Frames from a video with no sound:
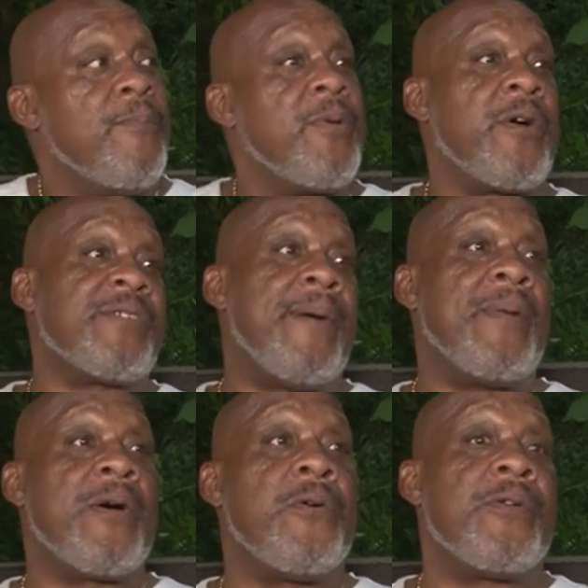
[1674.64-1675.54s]
Because I'm
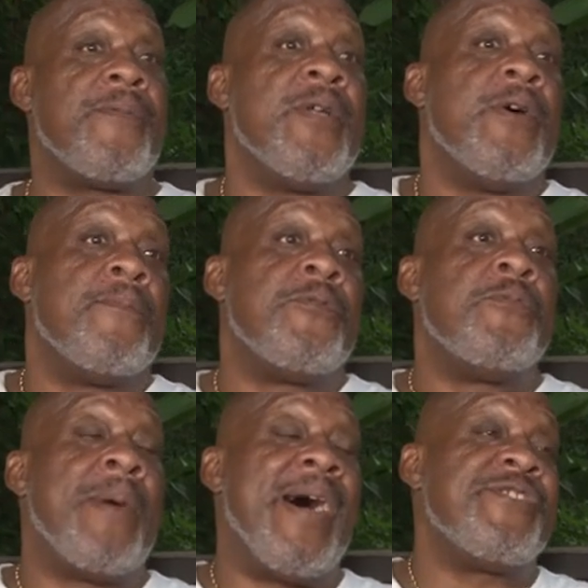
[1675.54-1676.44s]
not going to...
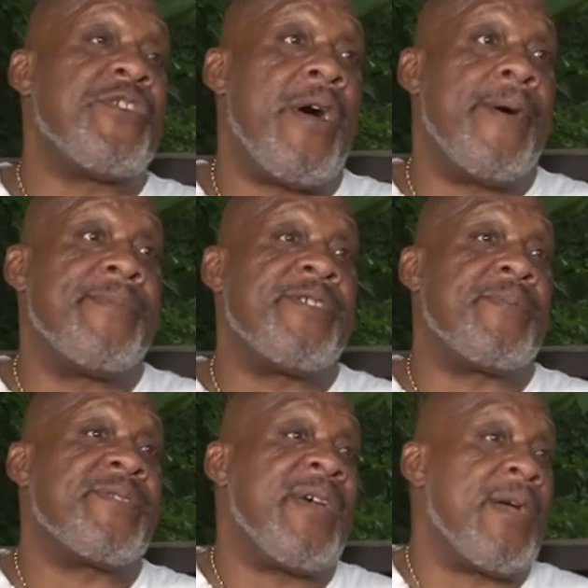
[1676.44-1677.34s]
My job is to
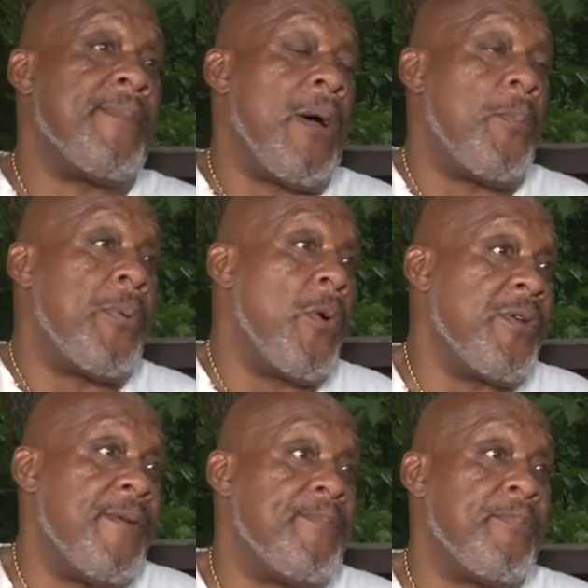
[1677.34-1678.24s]
protect my
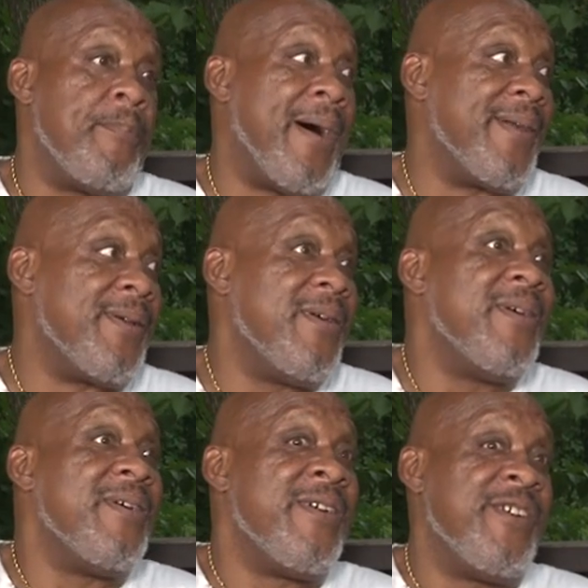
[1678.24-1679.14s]
opponent's body.
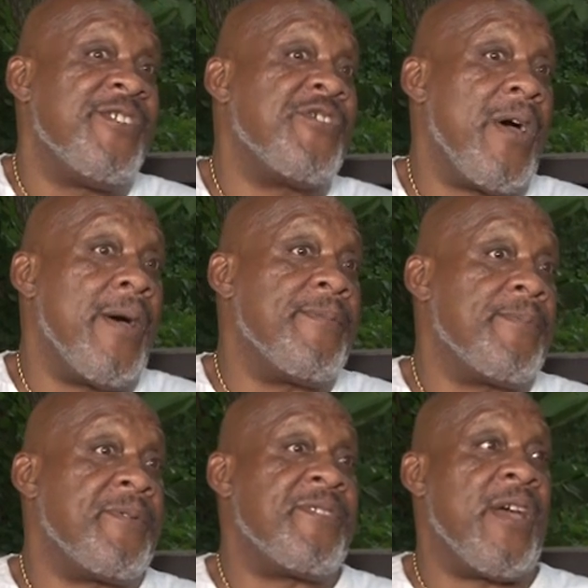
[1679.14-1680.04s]
His job is
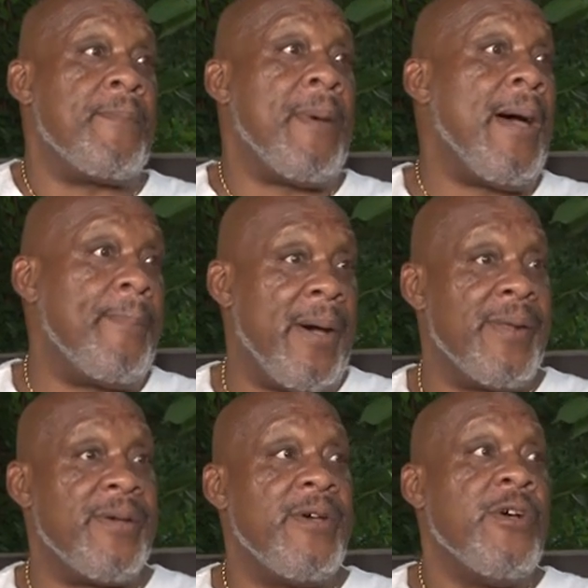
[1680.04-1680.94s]
to protect my
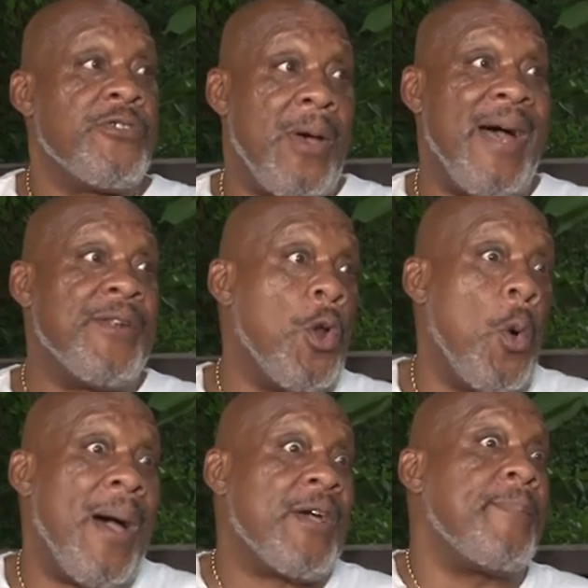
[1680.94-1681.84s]
body. So I
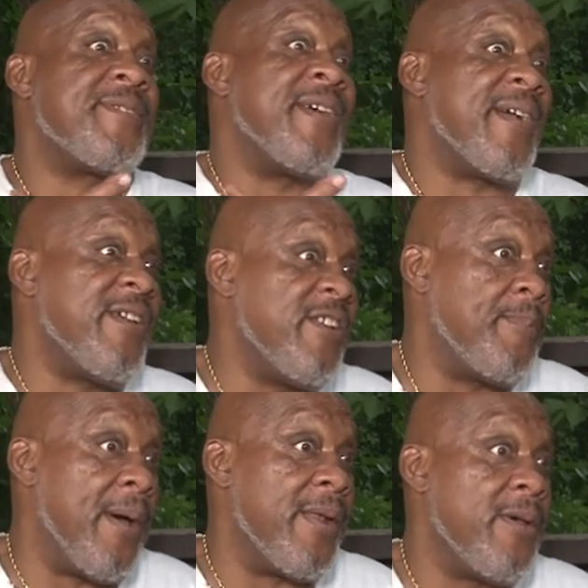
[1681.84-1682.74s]
know I can protect his
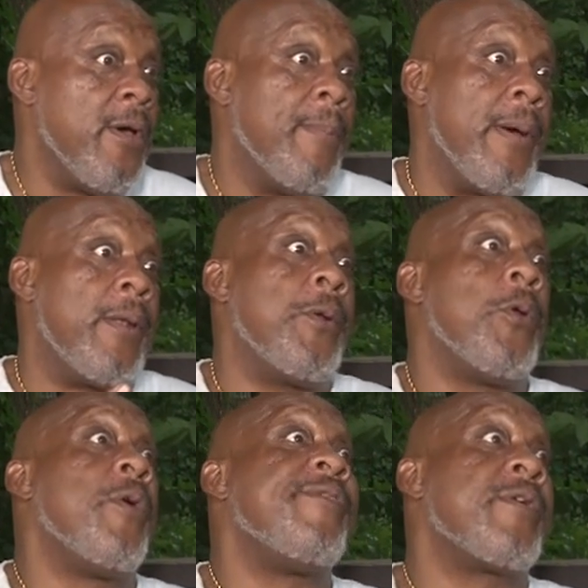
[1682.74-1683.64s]
body, but I don't
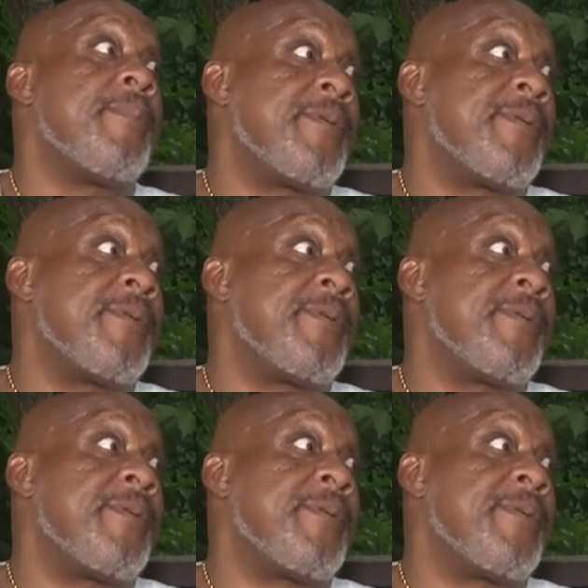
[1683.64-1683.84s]
know if he can